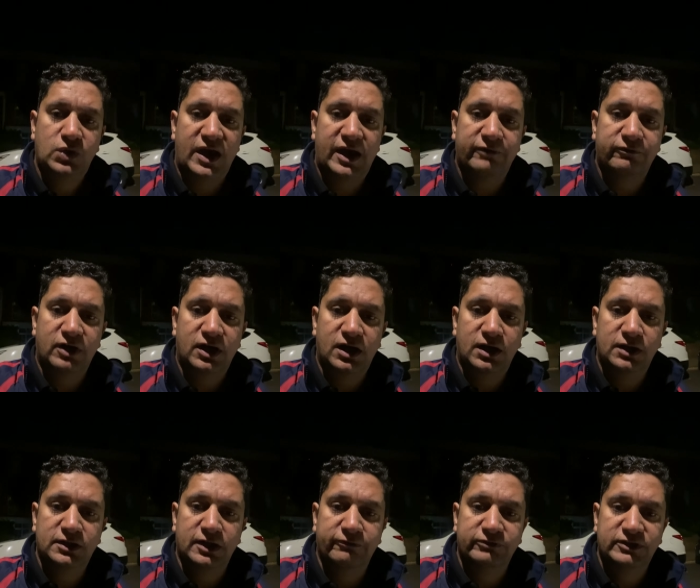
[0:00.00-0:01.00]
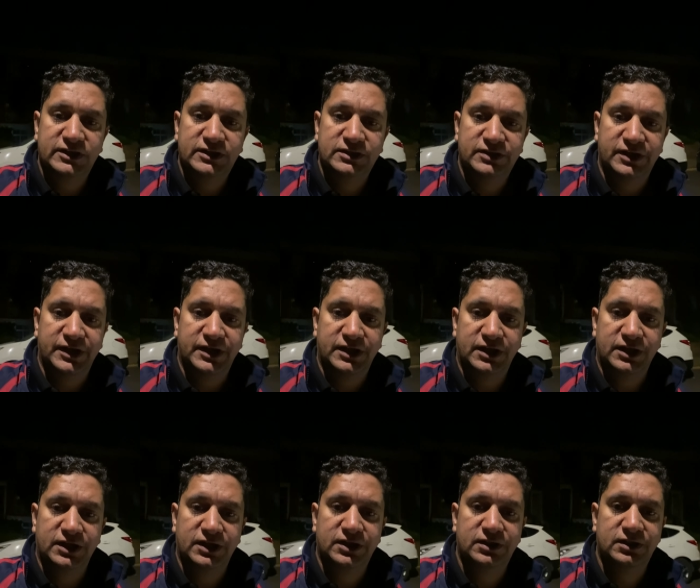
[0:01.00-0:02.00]
have a lovely
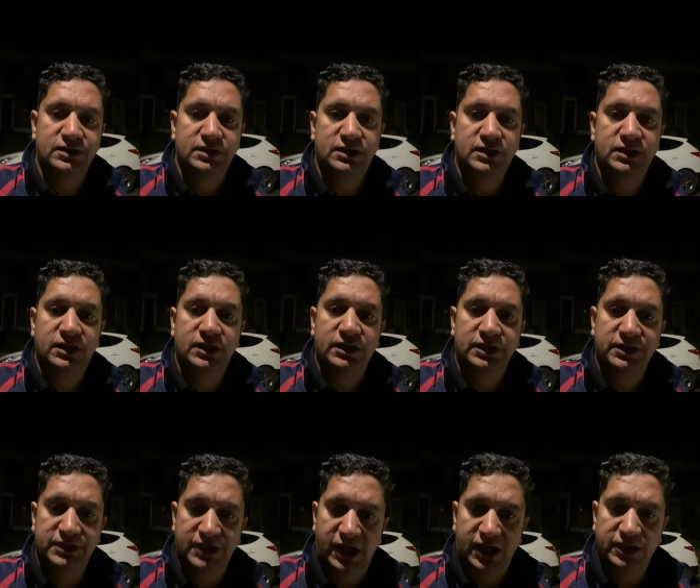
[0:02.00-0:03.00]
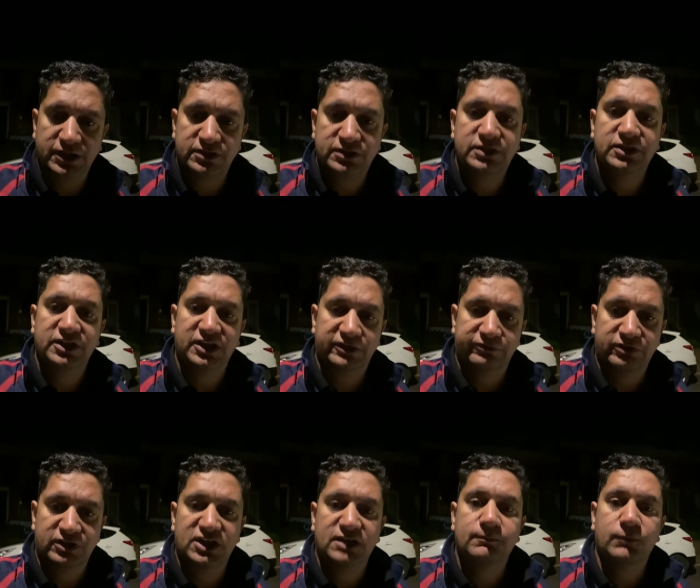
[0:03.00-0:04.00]
day night
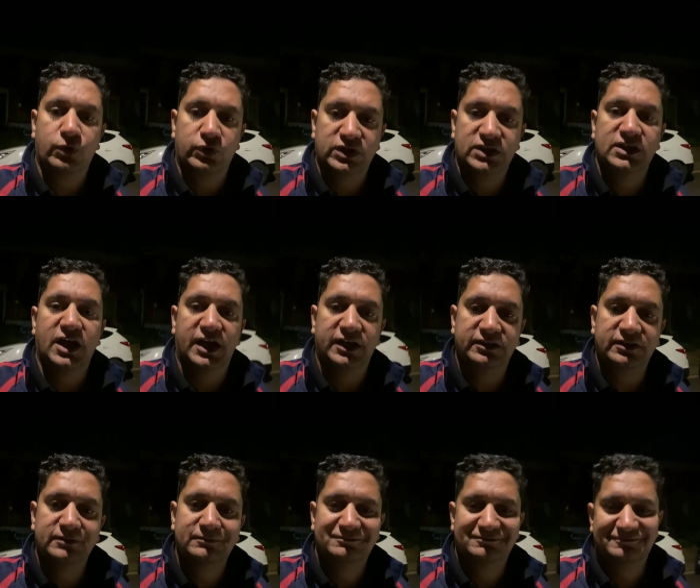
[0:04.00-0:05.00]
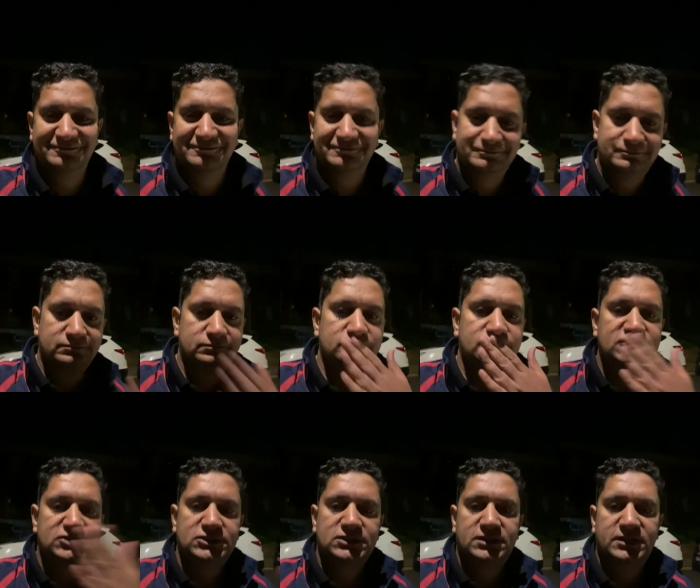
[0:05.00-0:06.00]
evening morning ahead
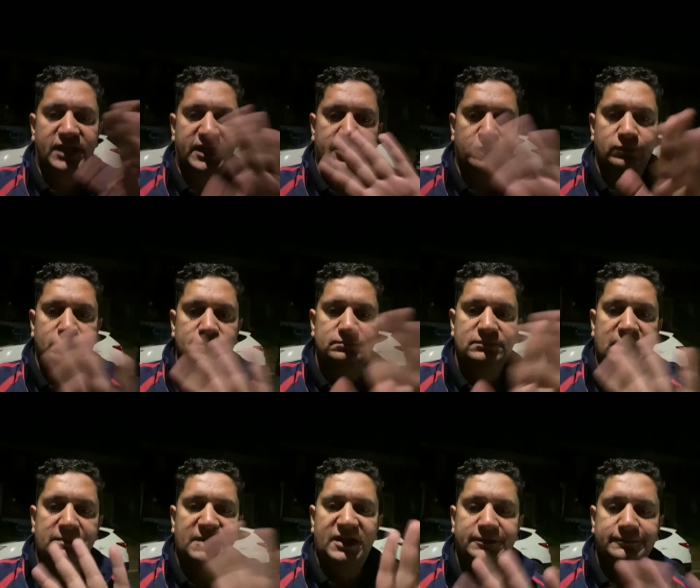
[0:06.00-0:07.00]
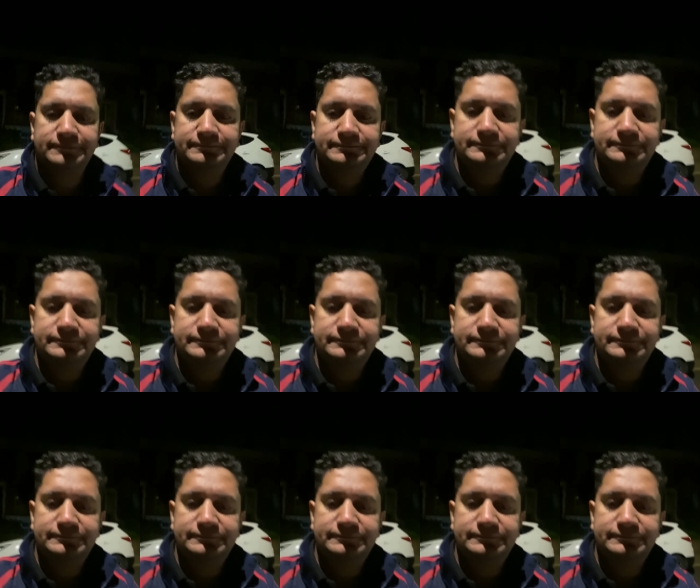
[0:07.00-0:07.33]
thank you bye bye